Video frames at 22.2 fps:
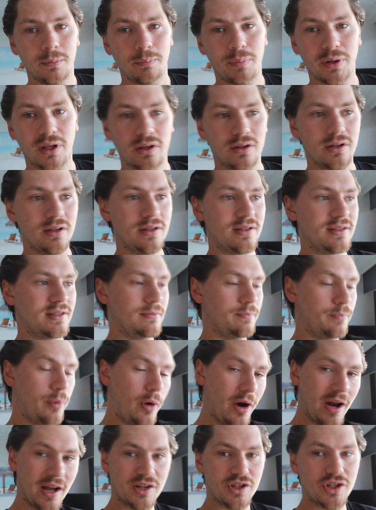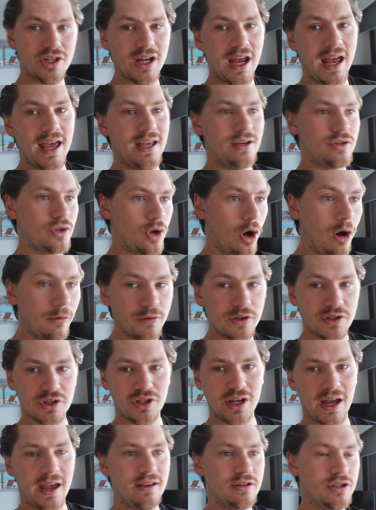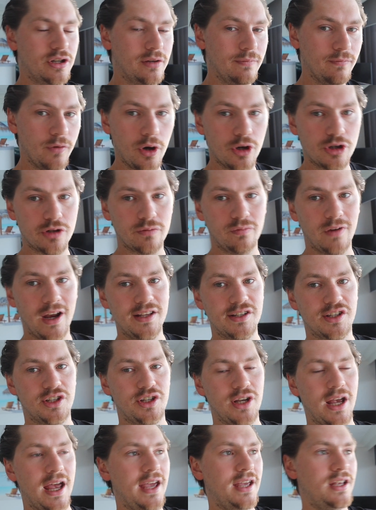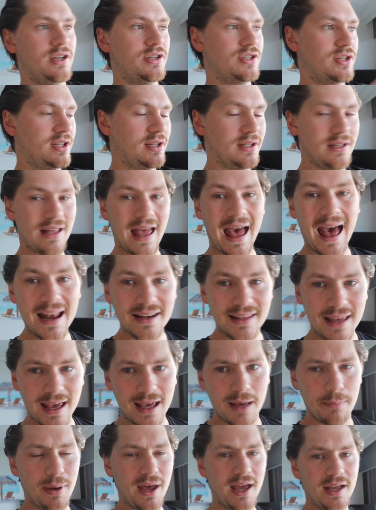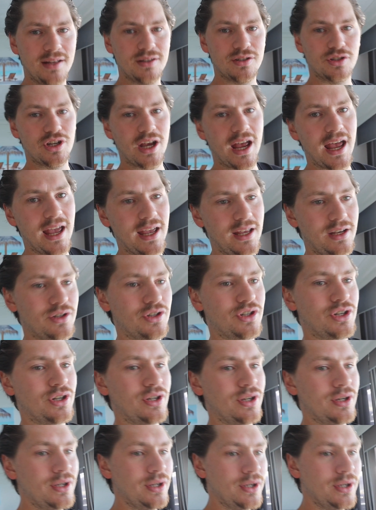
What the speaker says: because products change, offers change, conversion rates change, ad campaigns change,